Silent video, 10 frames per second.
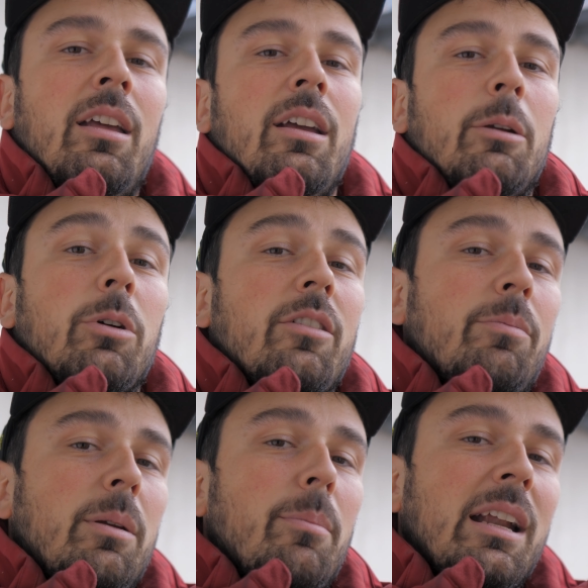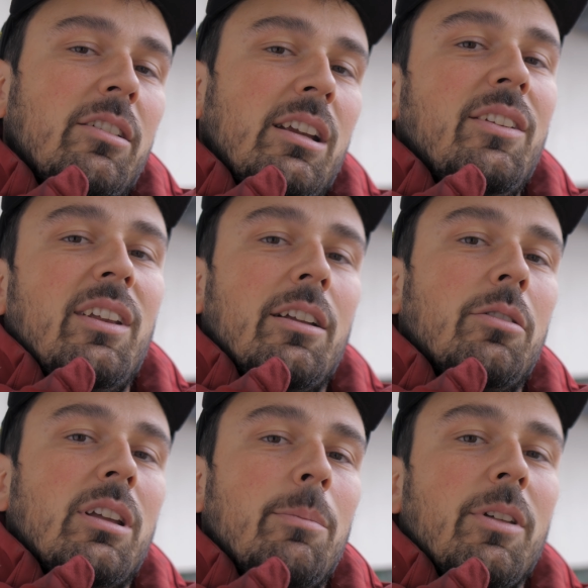it would have been much easier
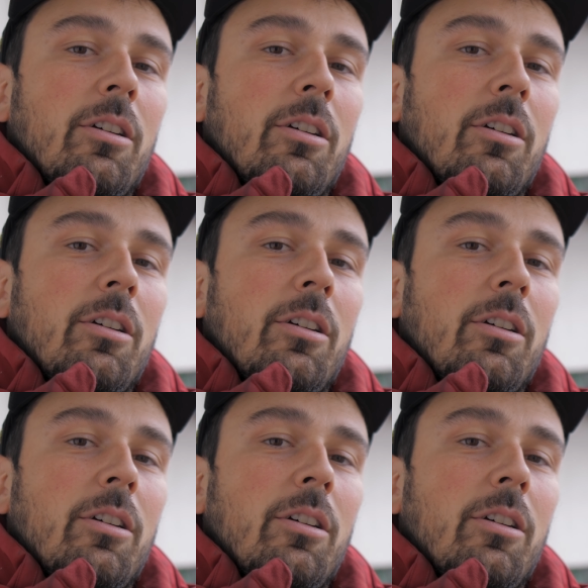to keep the